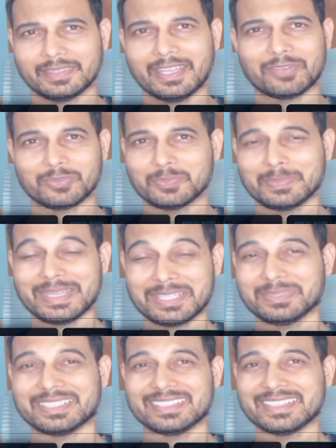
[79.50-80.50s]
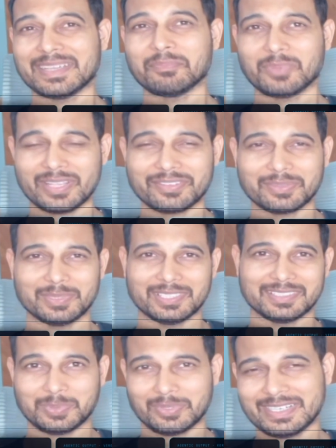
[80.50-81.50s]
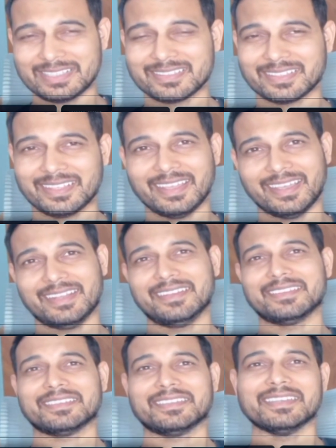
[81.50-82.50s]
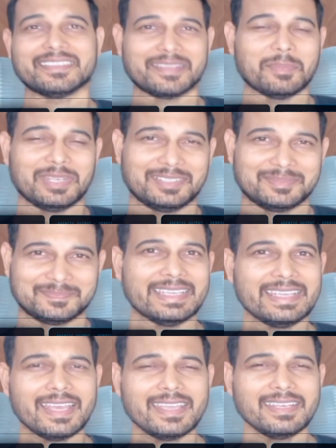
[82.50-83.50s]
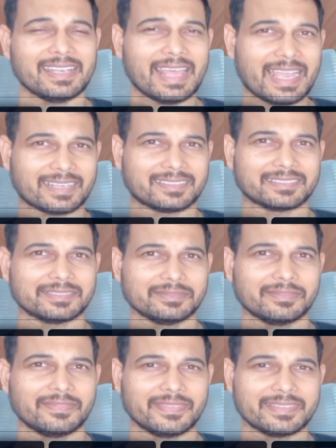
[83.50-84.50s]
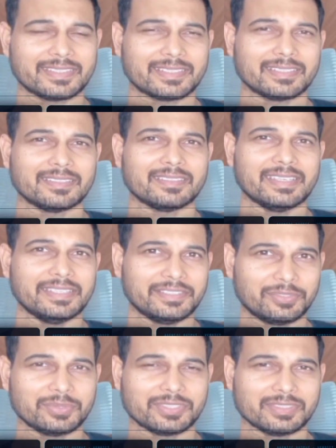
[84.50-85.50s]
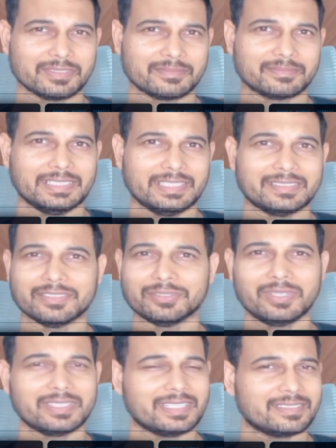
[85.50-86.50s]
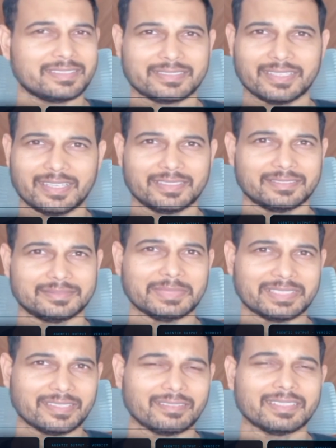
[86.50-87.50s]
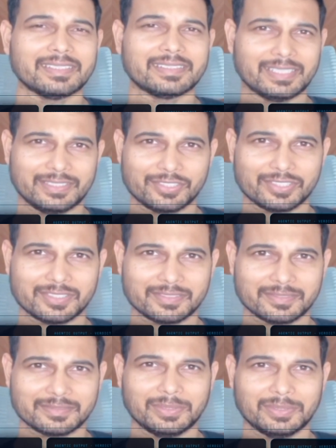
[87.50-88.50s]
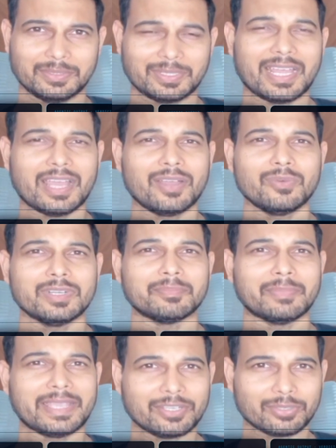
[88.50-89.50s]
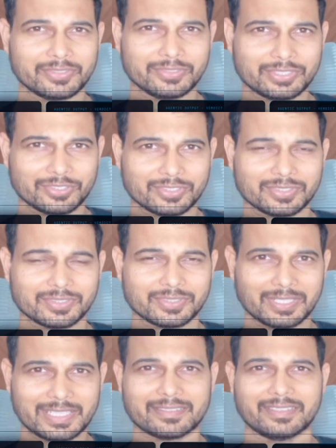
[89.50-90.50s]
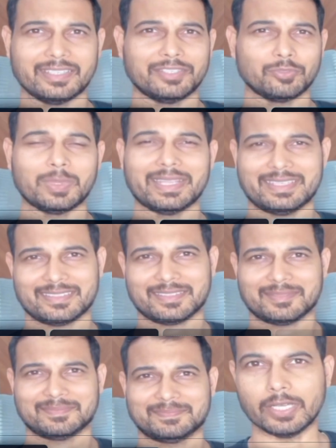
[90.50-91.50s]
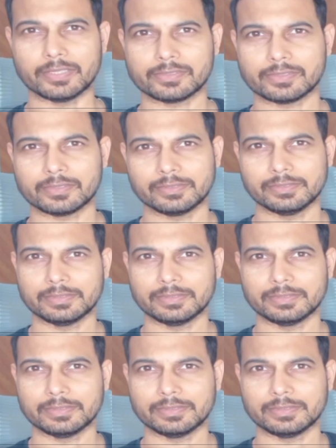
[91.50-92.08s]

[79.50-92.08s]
that was mathematically impossible to print and assemble. The AI lacked physical intuition. It does not understand material tension or how a micro switch clicks into place. Because